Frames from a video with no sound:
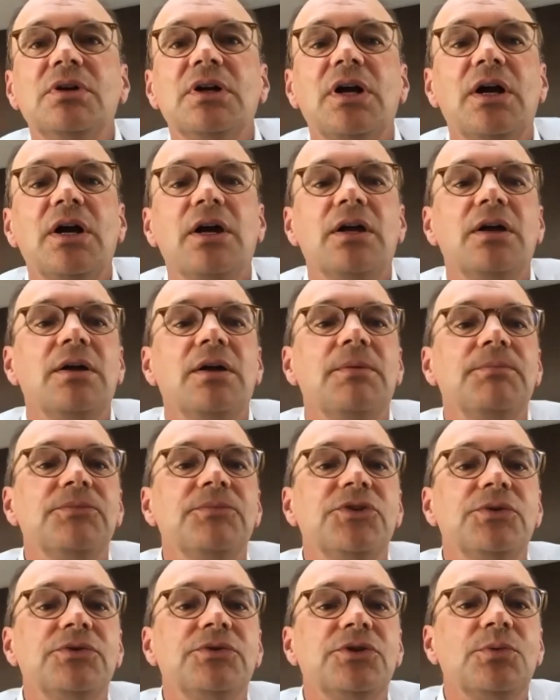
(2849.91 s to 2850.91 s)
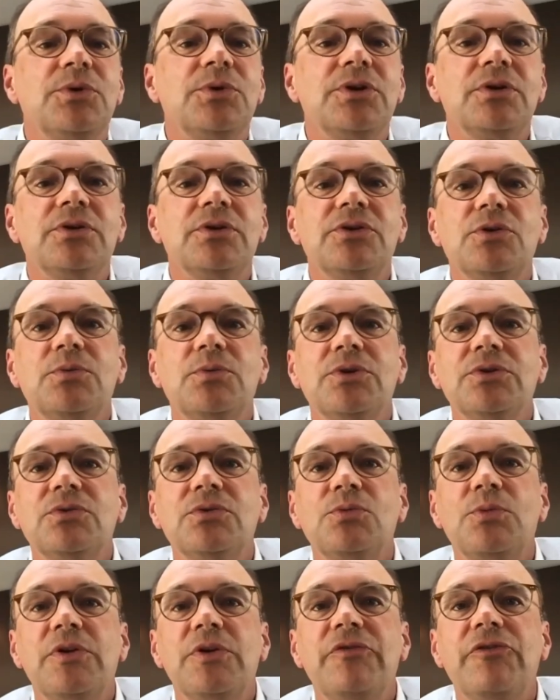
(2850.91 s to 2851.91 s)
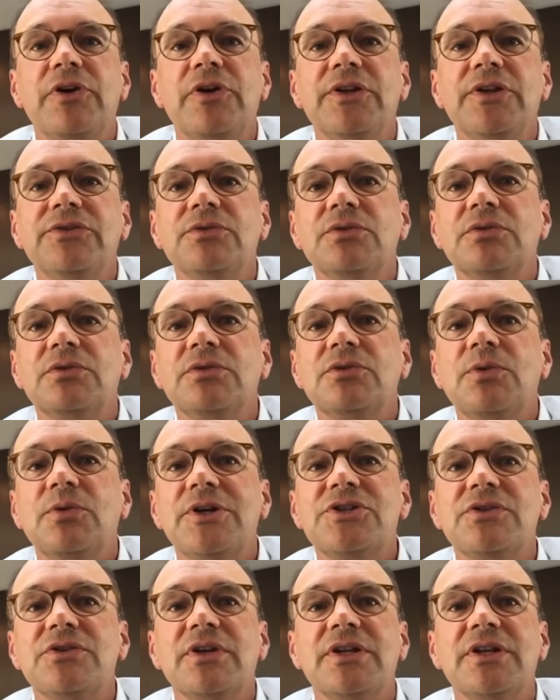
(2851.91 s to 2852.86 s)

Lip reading: Do you want to rephrase your question?